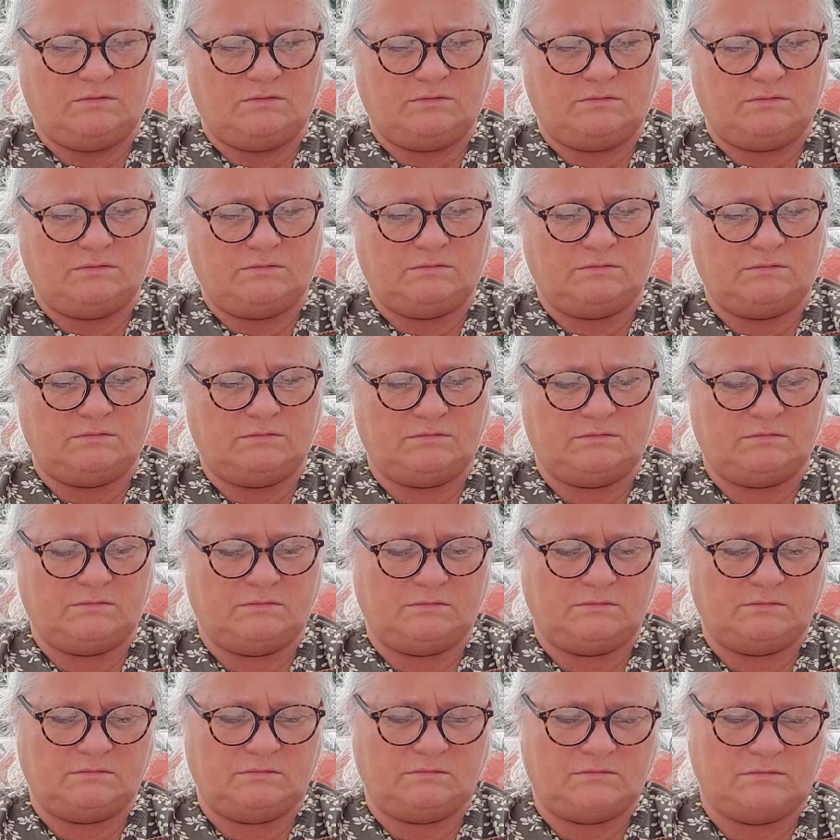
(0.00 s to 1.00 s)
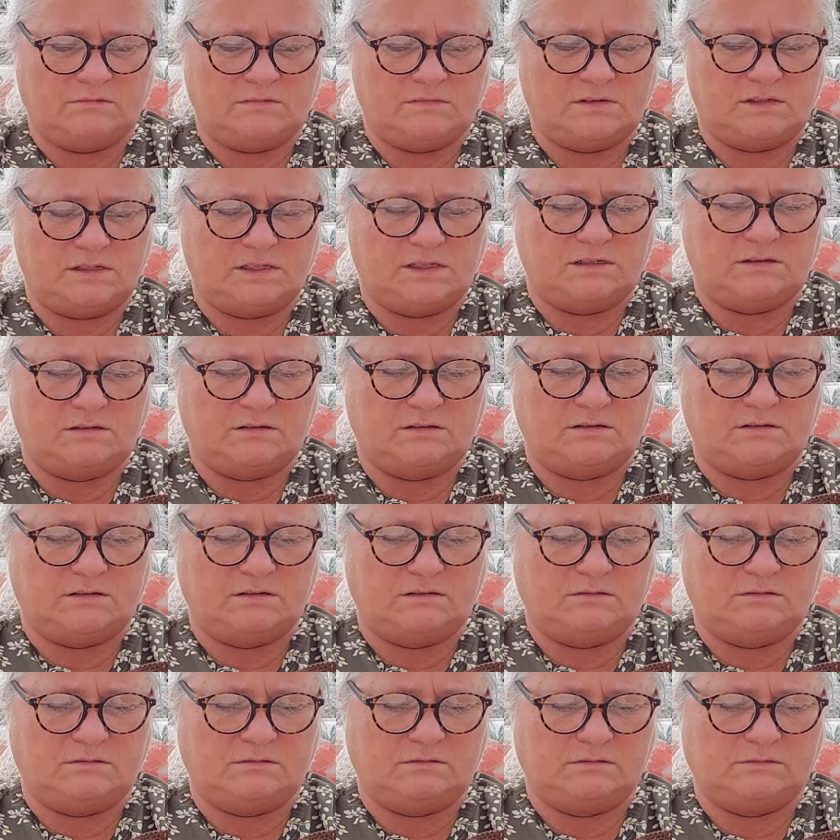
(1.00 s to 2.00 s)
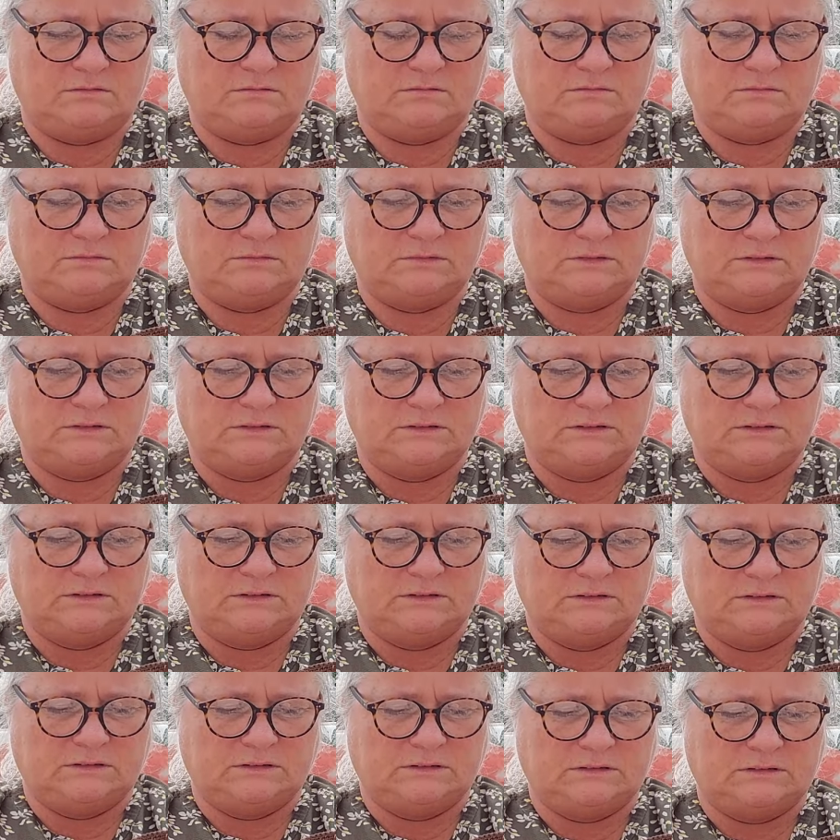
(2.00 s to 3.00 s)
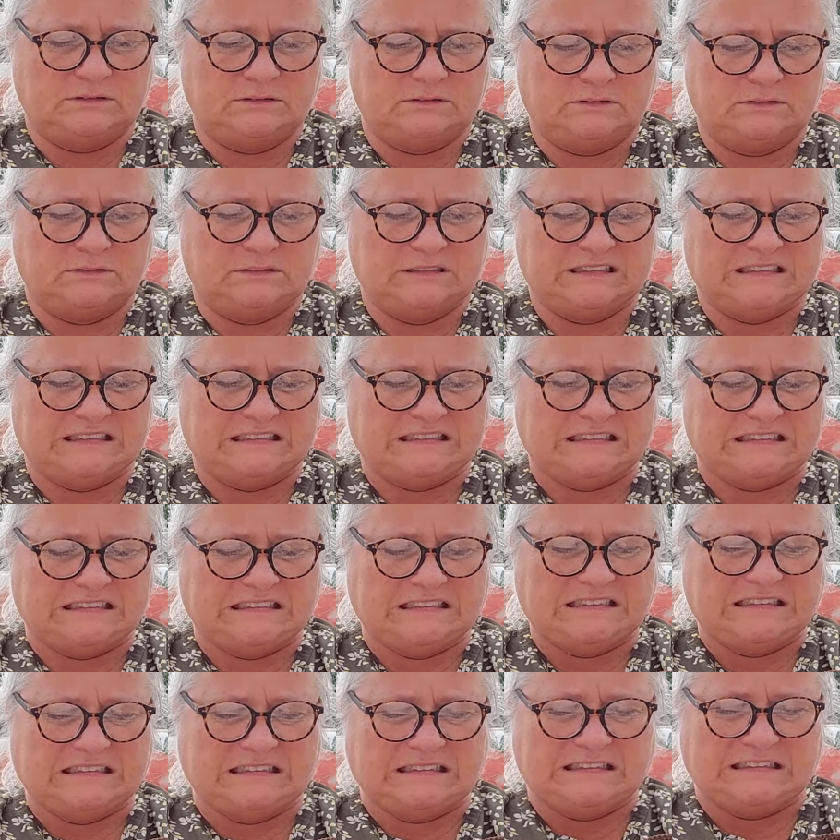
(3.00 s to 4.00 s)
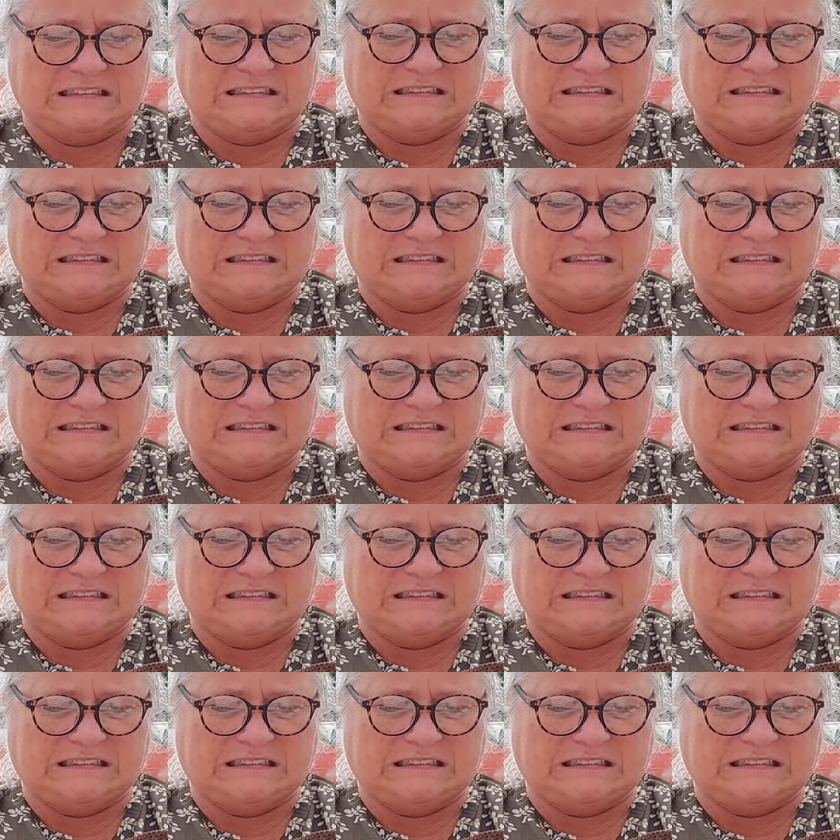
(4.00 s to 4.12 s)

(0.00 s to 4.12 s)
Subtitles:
(no one is talking)